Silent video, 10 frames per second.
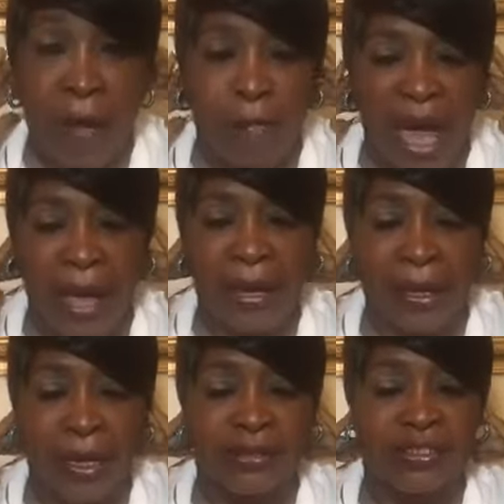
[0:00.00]
May
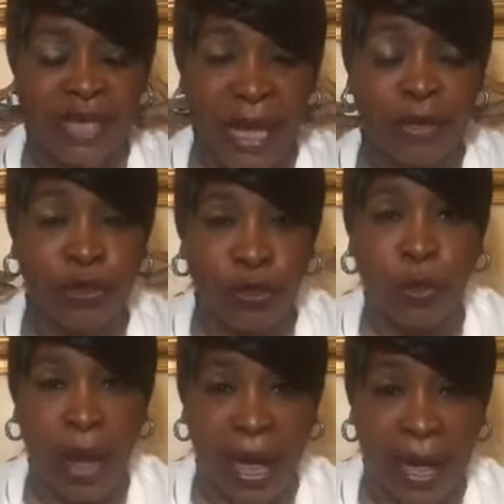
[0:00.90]
it continue
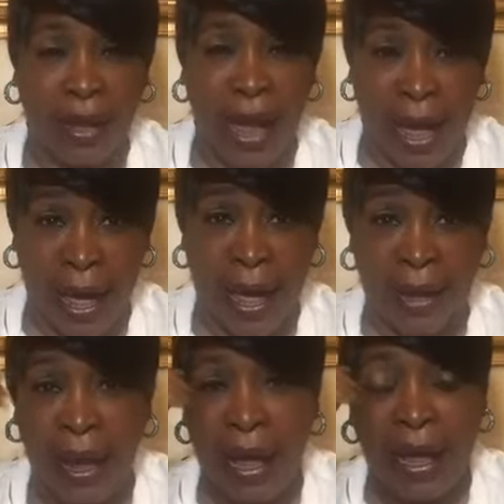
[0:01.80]
to
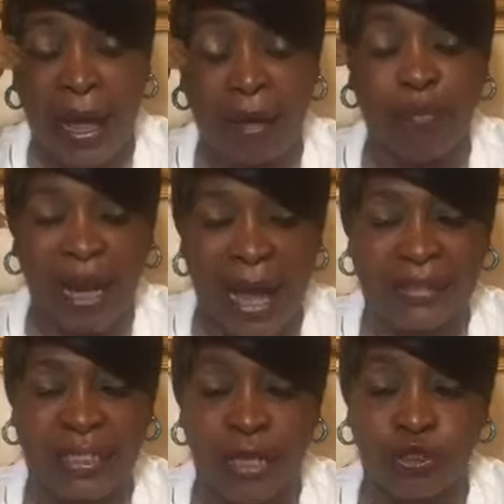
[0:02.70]
add a
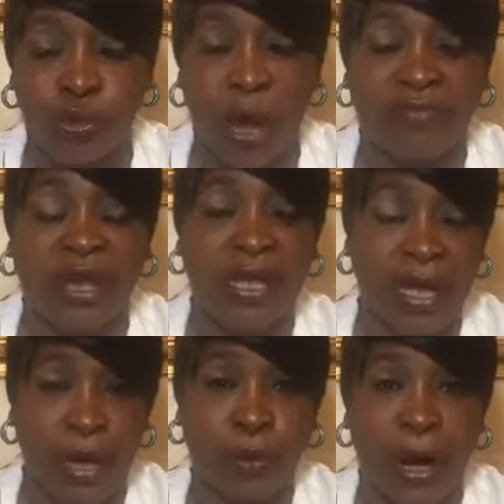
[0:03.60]
blessing to every
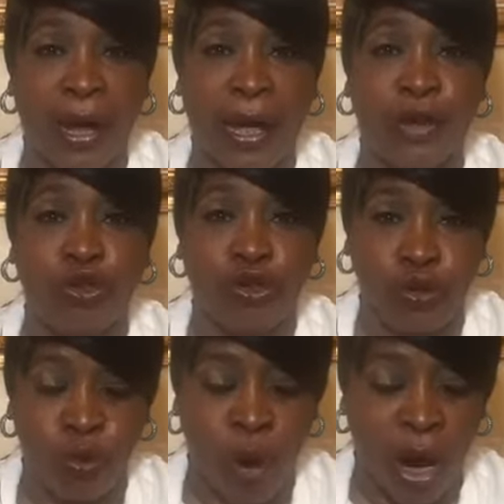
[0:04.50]
hearer and
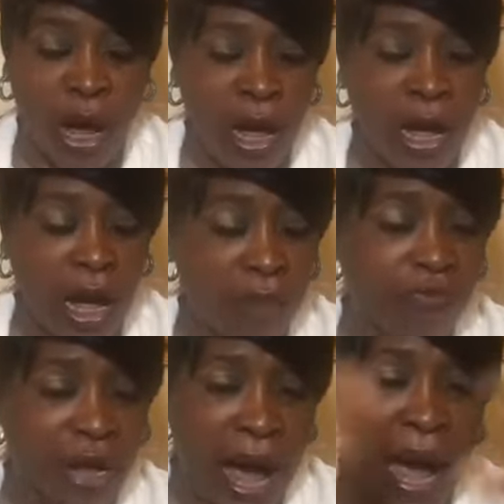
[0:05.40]
doer
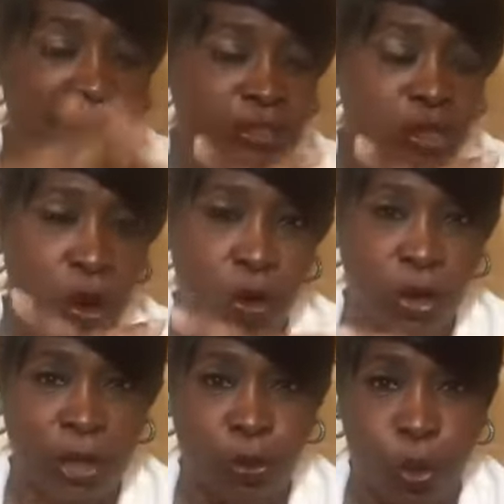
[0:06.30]
of God's
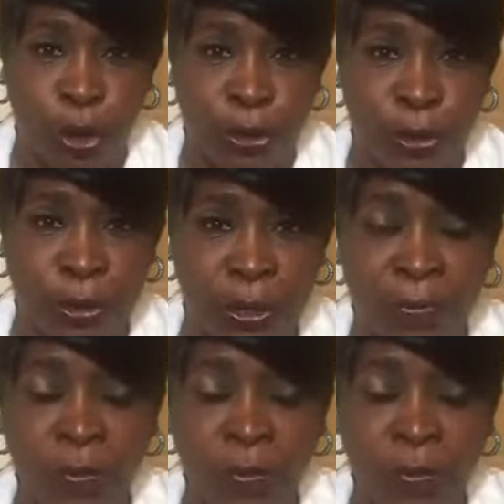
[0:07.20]
holy word.